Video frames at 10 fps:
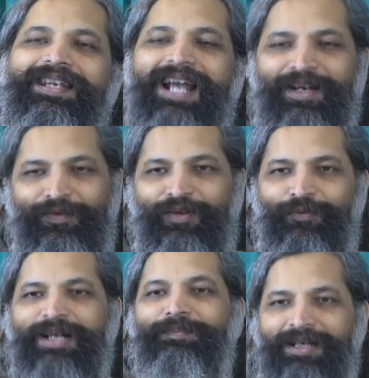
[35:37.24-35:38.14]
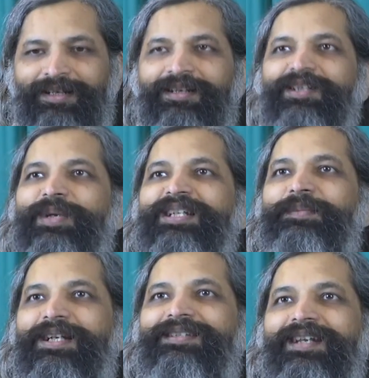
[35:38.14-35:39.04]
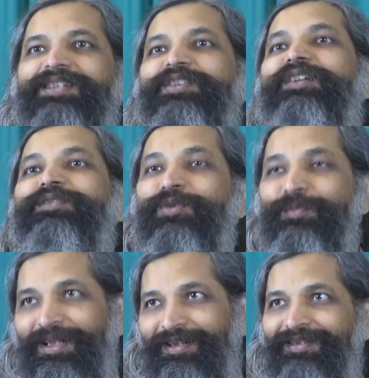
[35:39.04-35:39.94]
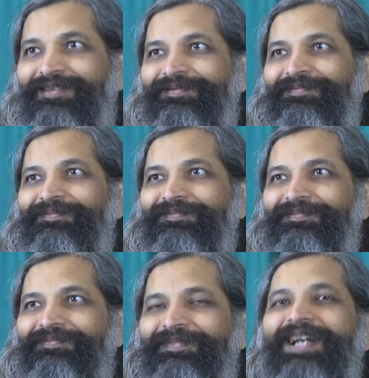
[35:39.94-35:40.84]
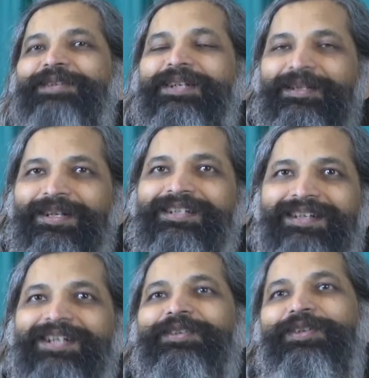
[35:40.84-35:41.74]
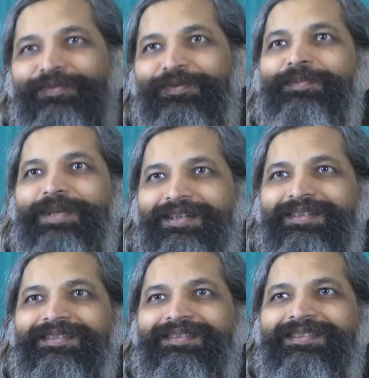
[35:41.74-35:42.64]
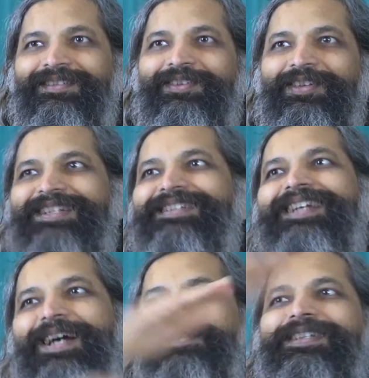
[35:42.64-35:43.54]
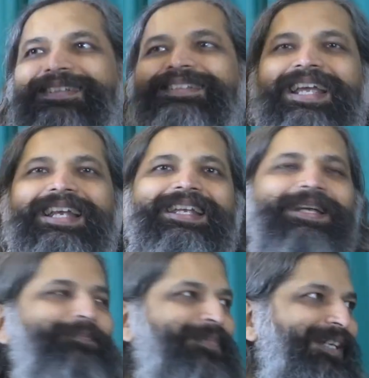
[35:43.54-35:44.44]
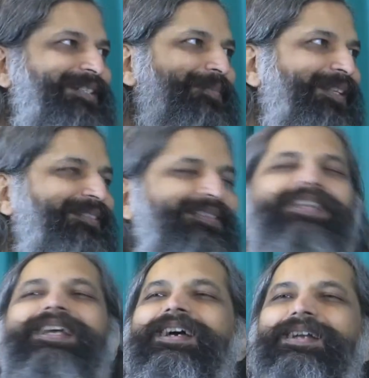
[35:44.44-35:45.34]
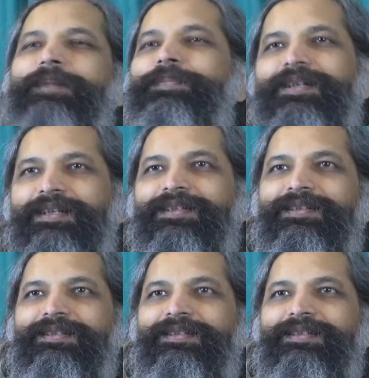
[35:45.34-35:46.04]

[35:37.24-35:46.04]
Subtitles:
And if you have 1 million, 20 minutes later you have 2 million, and 20 minutes later you have 4 million. You can see how the scaling up takes place rapidly.